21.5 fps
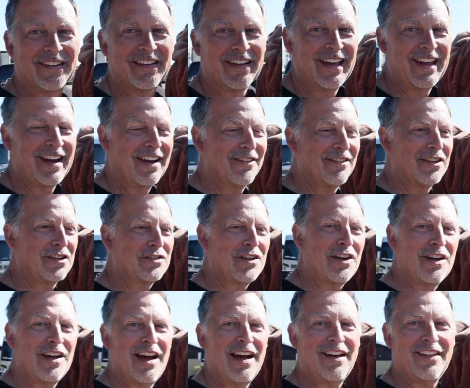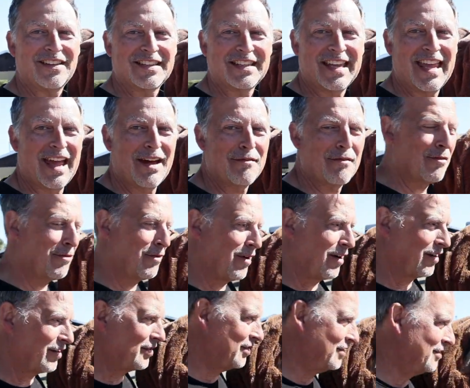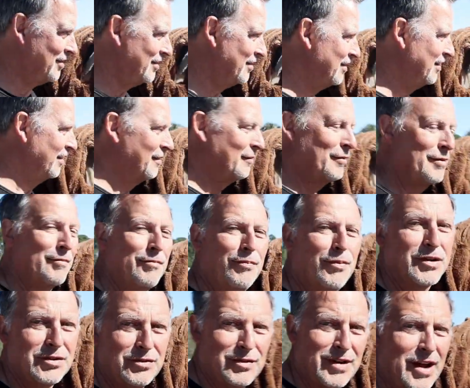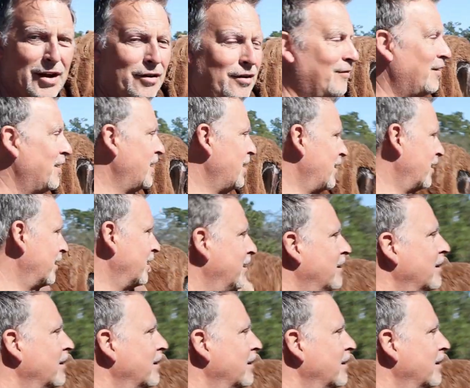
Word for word: and I'm gonna show you how this camera works. Let me put you down over here.